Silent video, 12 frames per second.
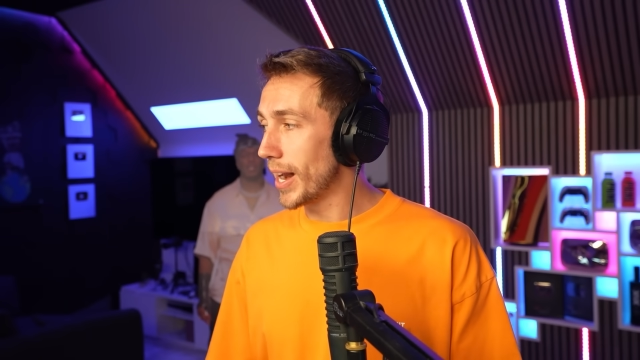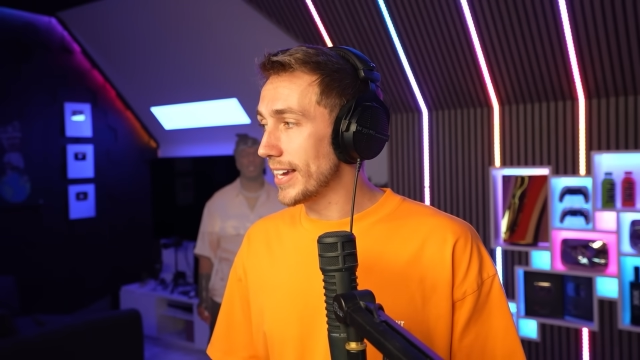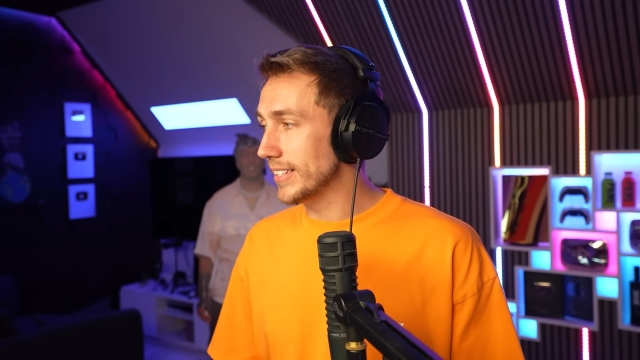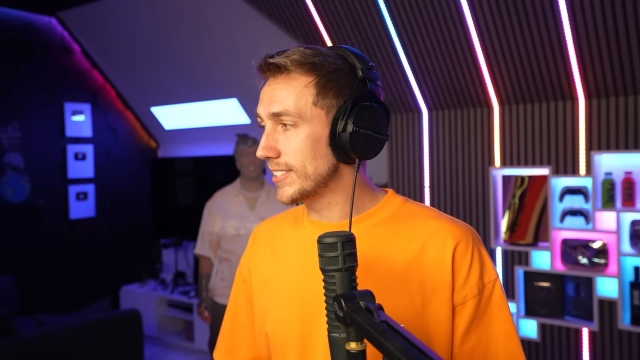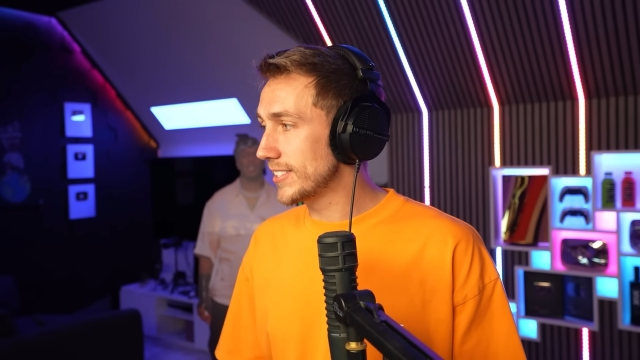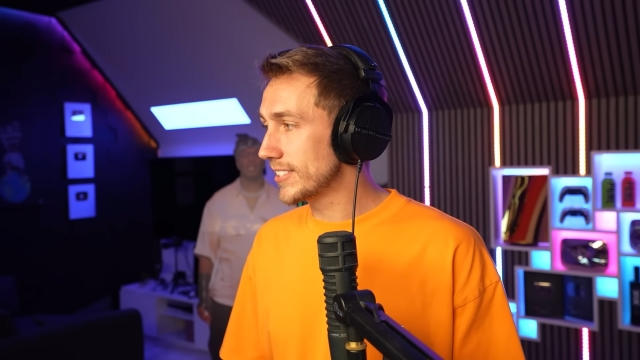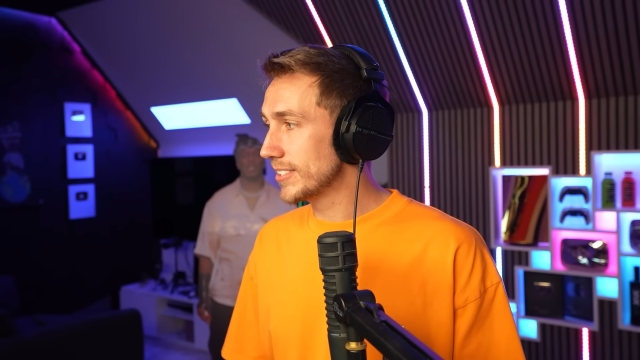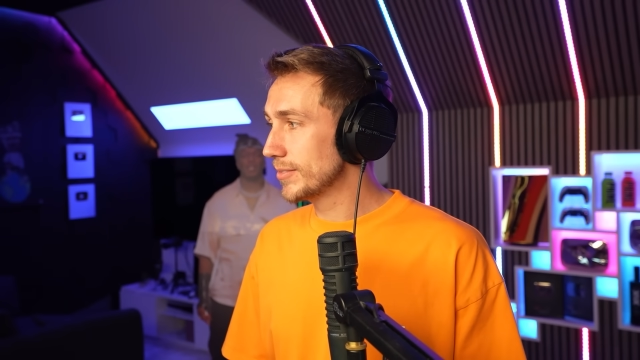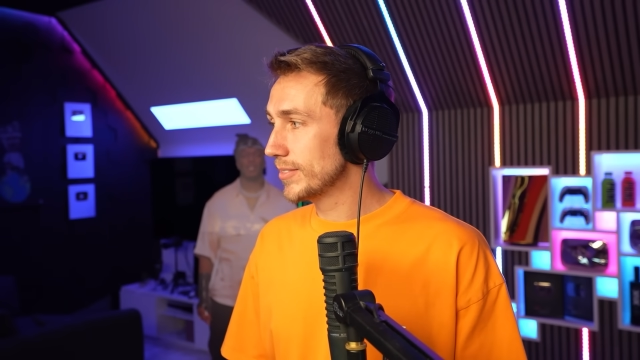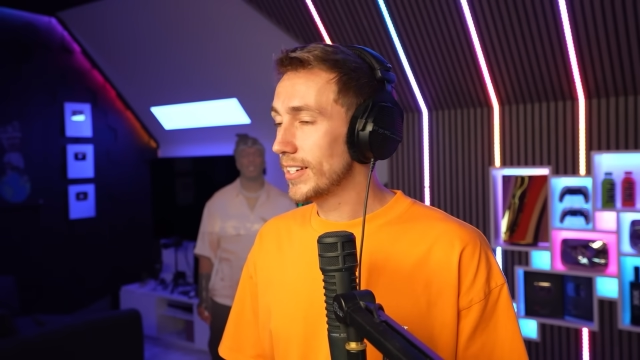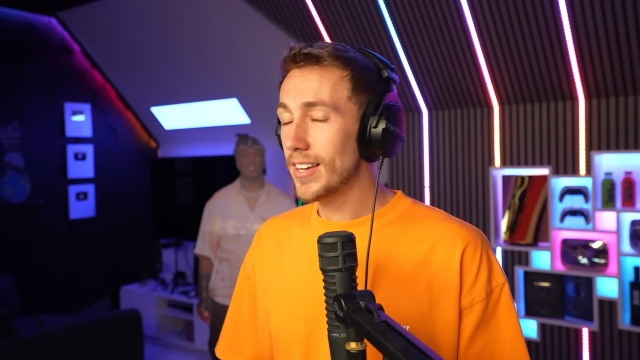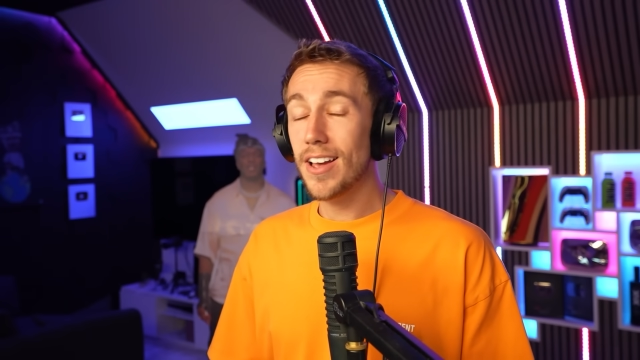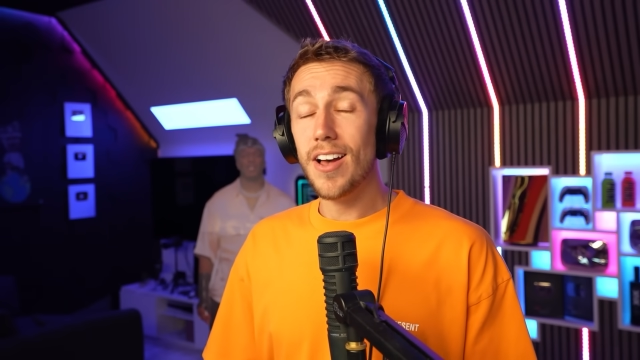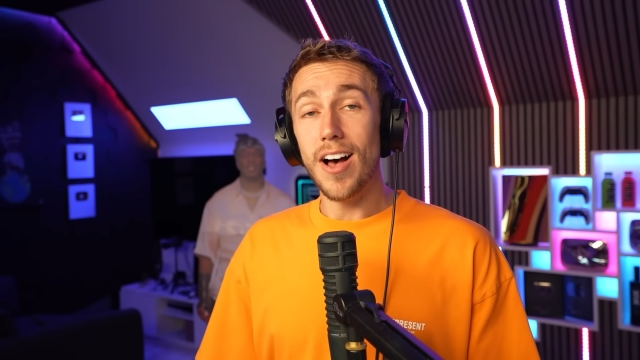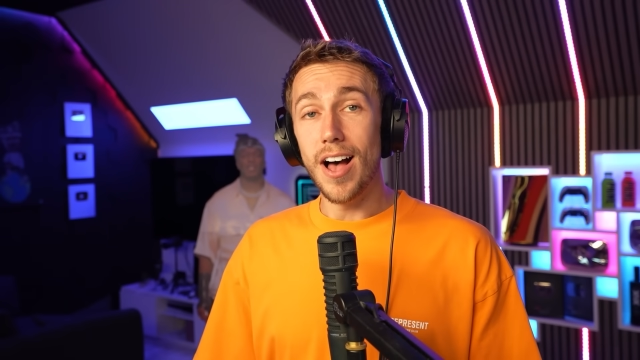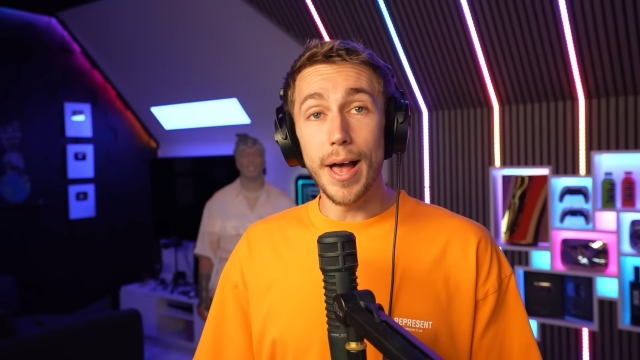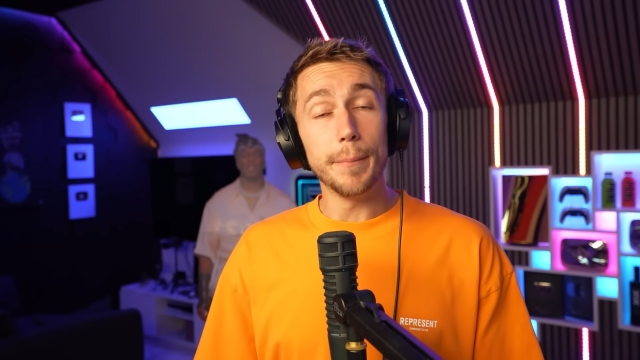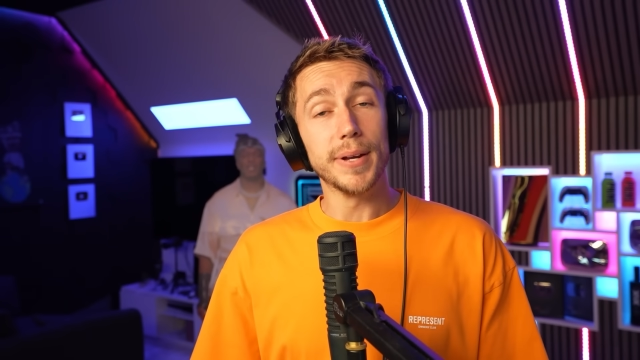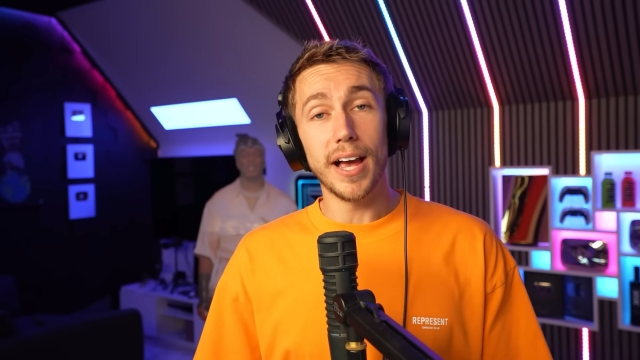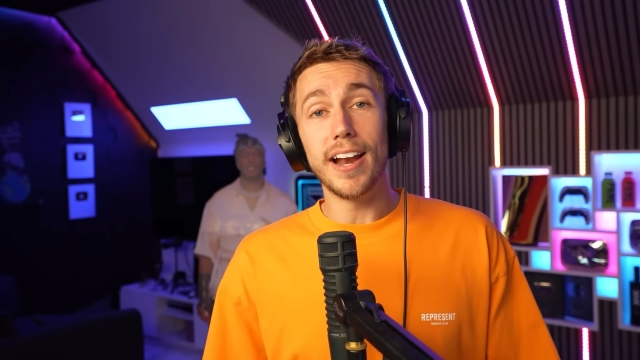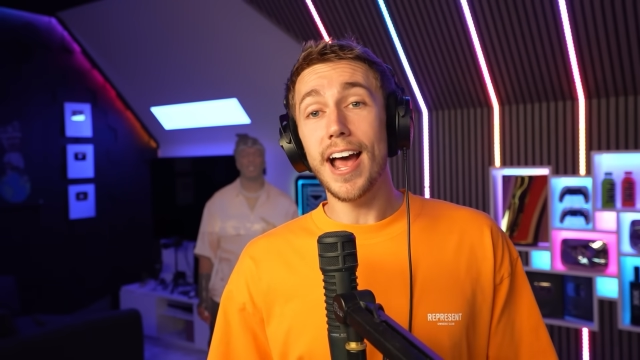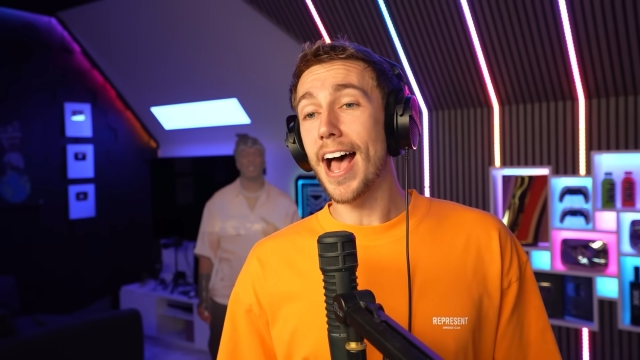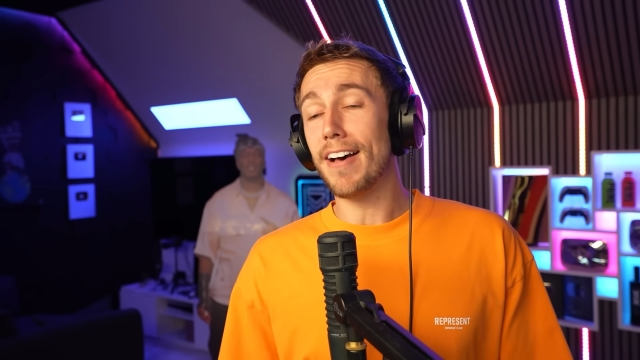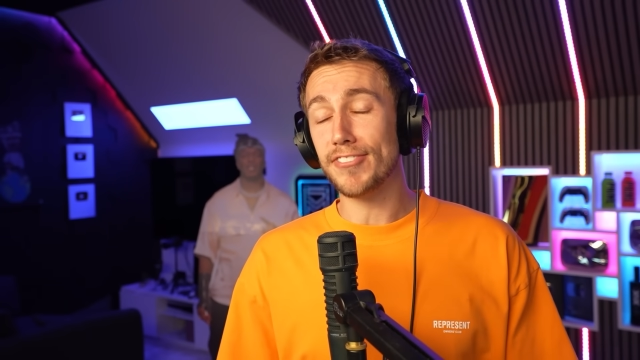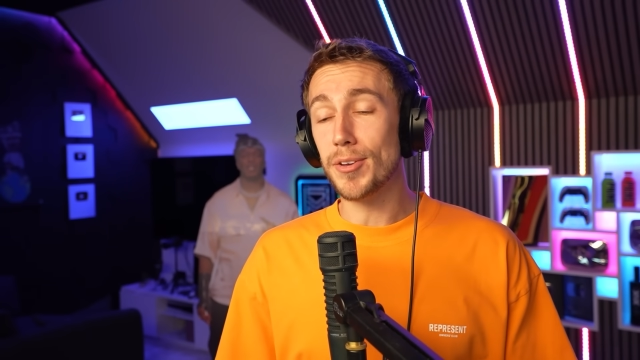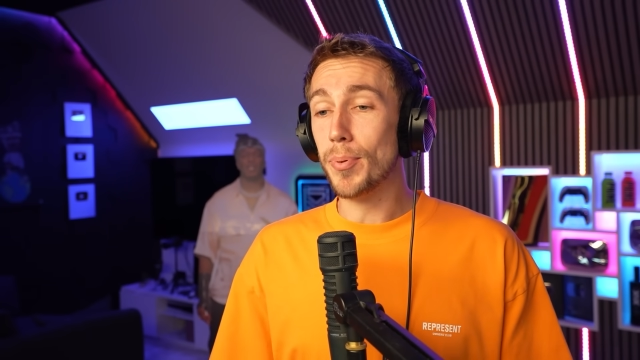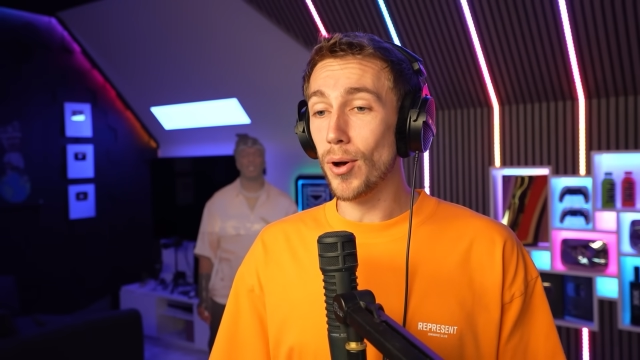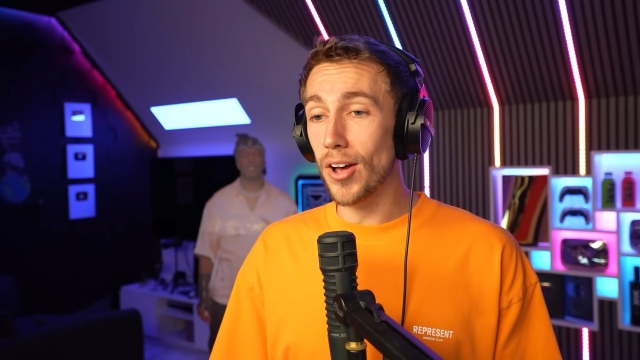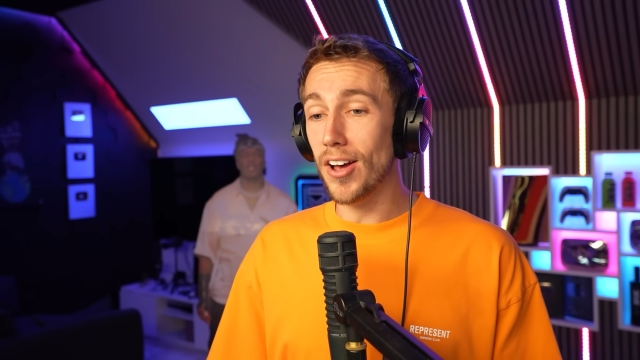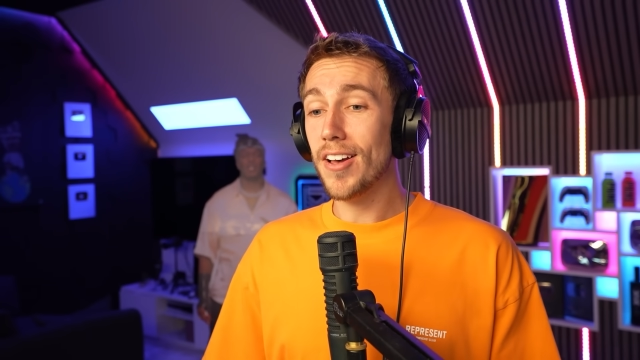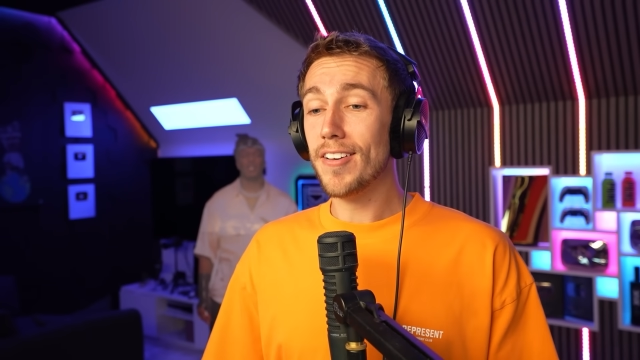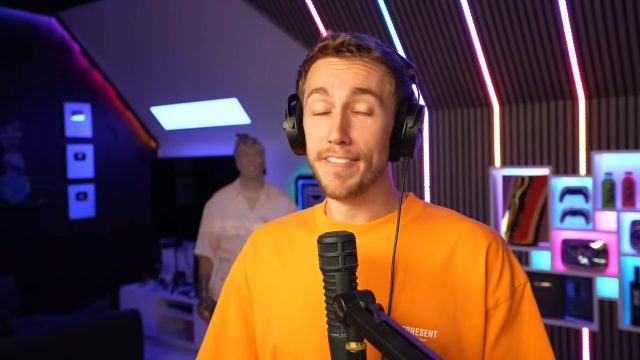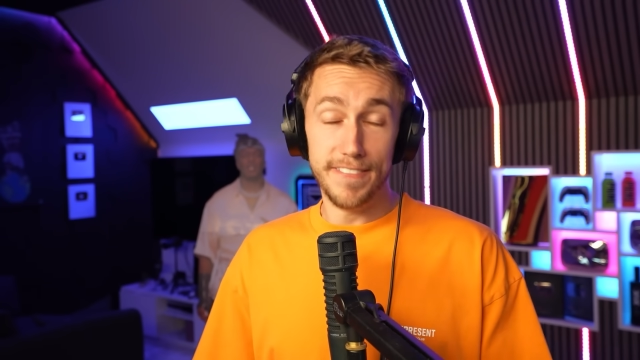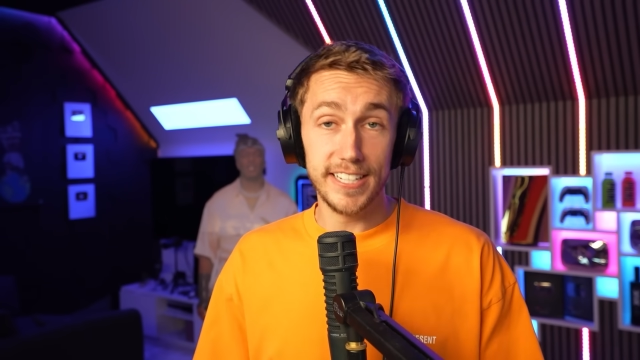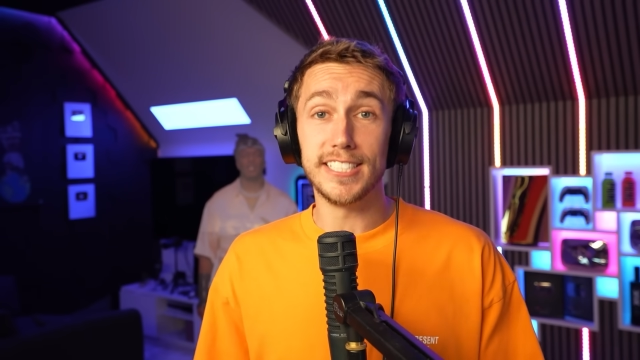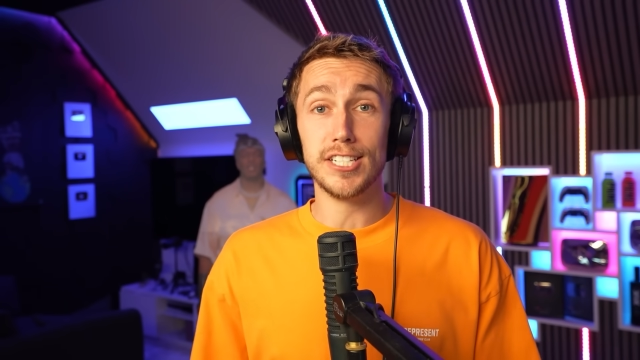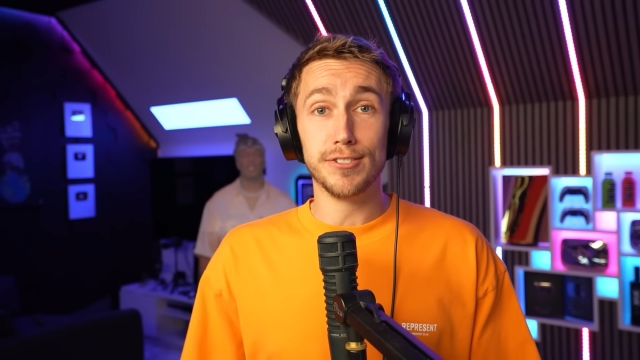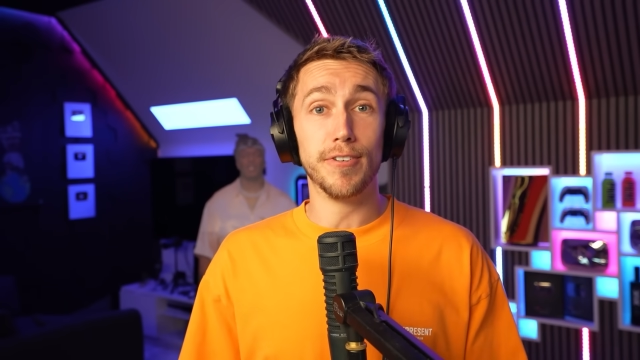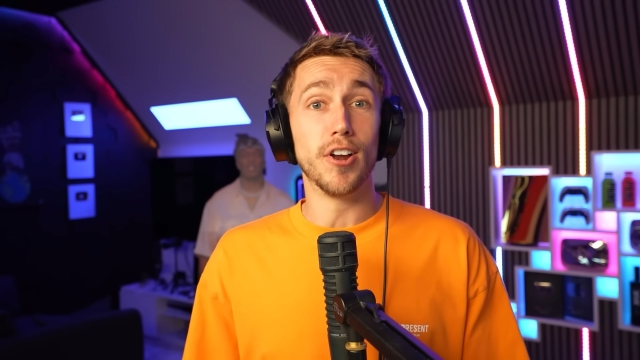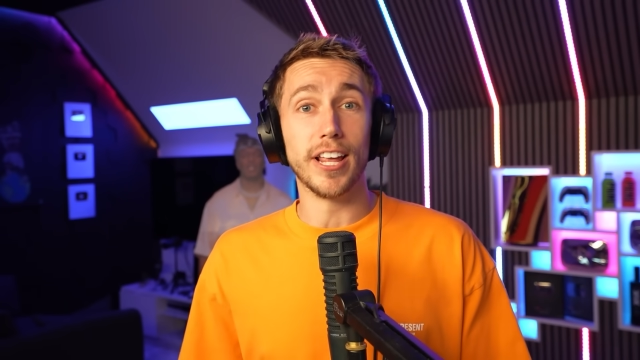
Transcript: place. I'm going to have to put this is